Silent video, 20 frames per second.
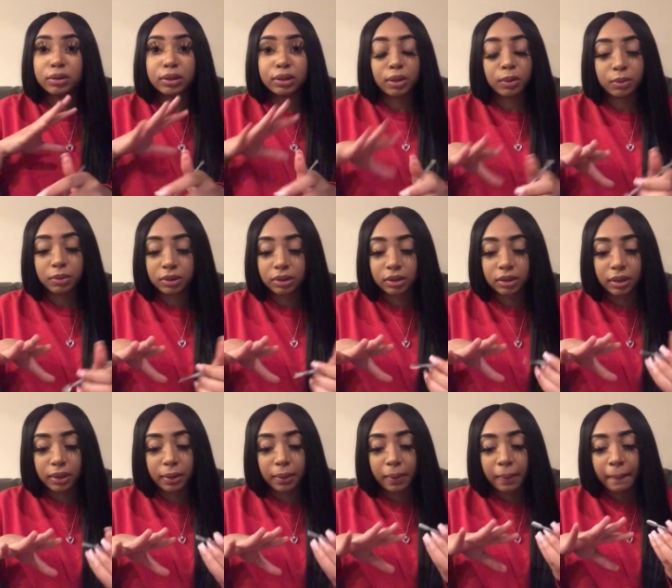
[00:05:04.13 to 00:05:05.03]
so good,
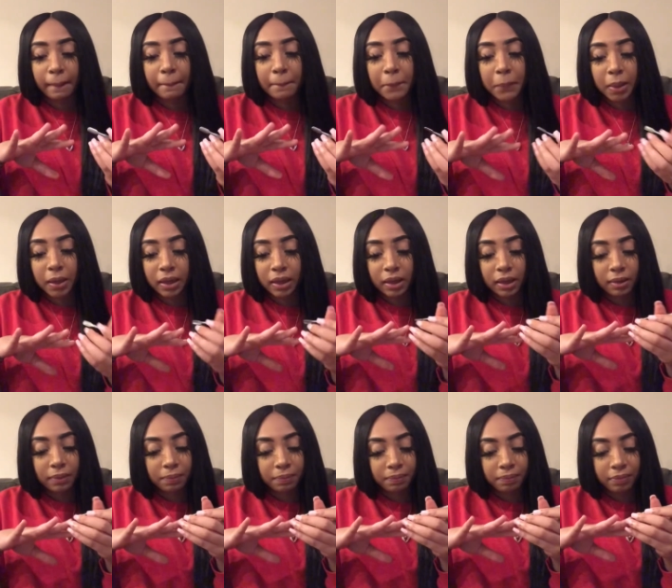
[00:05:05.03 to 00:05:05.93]
but
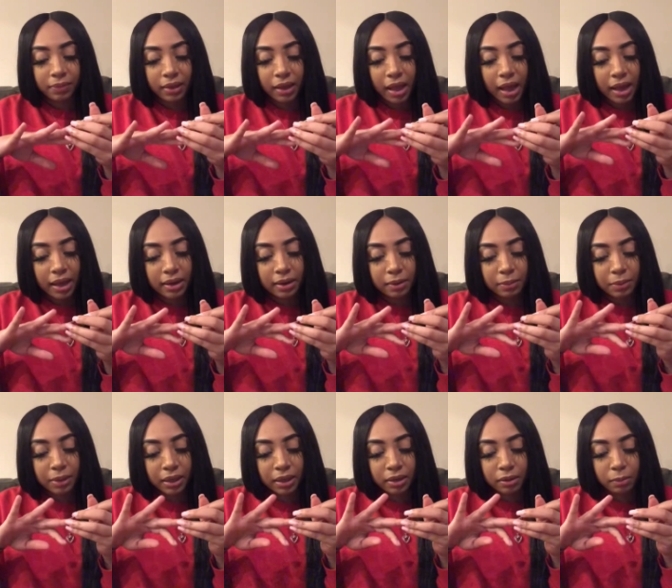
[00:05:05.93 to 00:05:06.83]
I end up
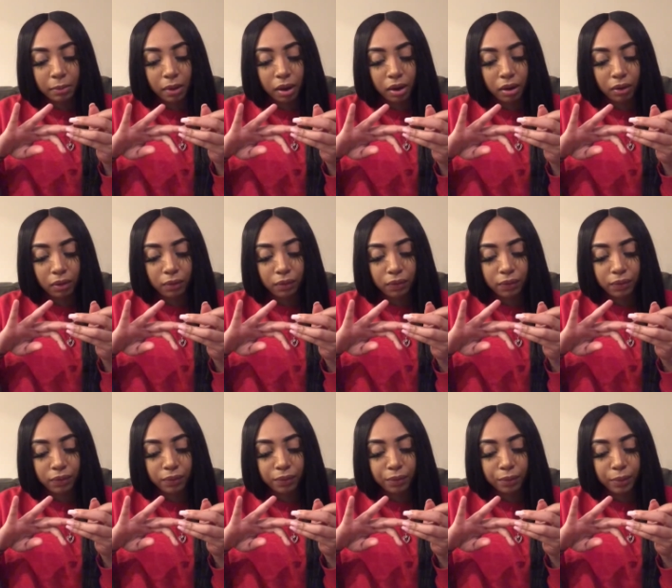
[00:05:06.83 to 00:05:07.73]
getting them off.
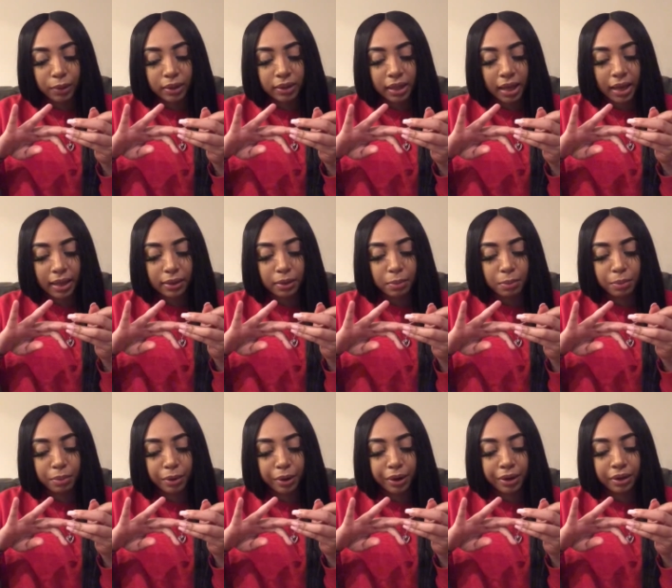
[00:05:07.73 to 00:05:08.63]
because I had to
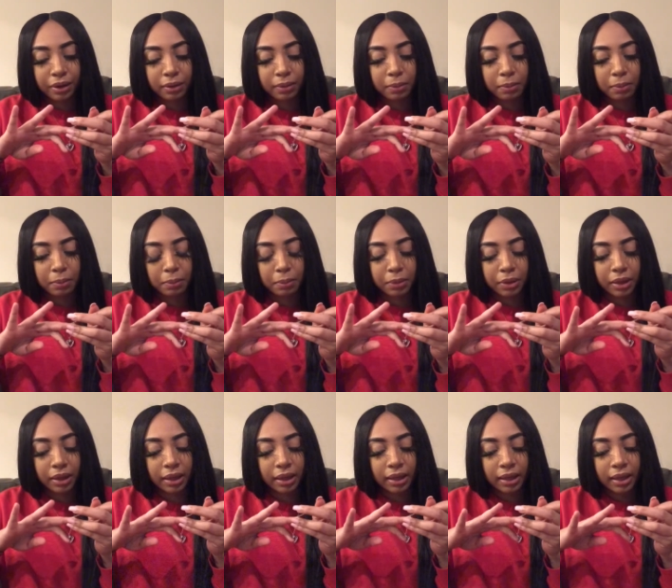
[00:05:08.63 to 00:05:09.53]
break them.
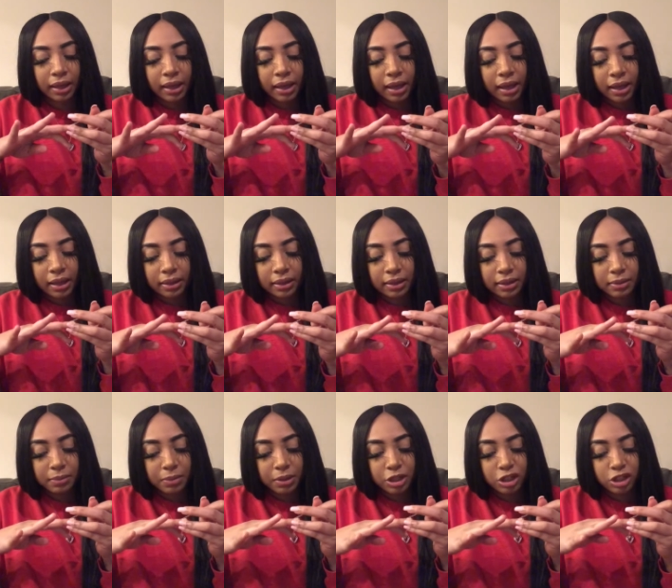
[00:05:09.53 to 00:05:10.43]
But this
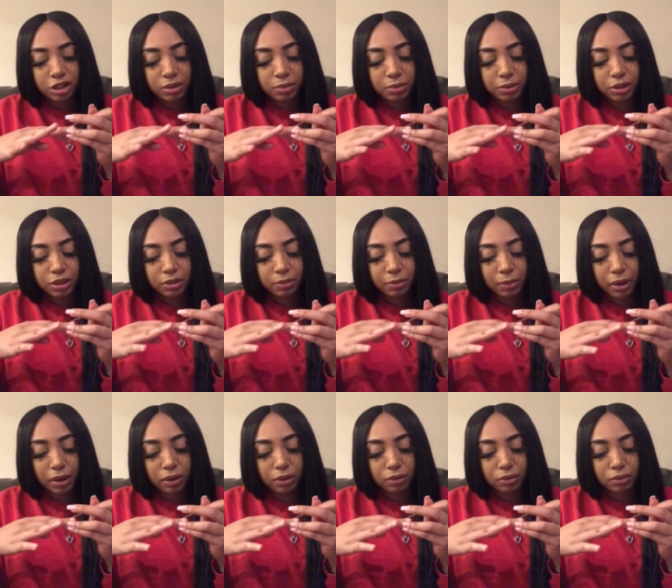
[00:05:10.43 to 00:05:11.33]
me just pushing my
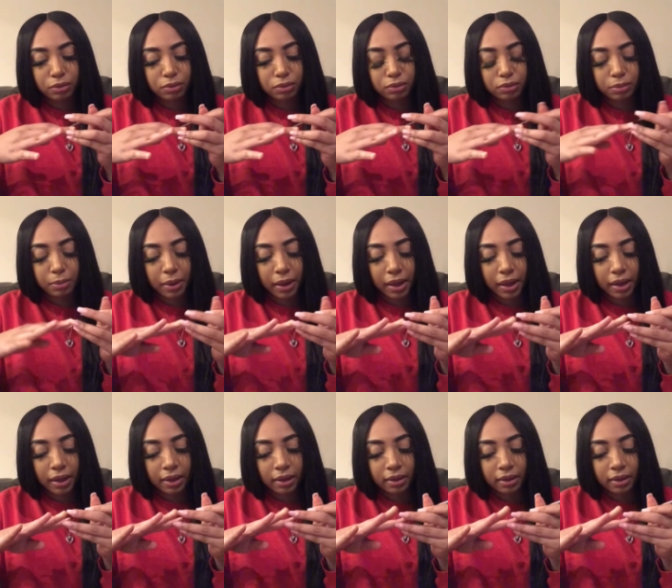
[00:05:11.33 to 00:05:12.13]
cuticles back.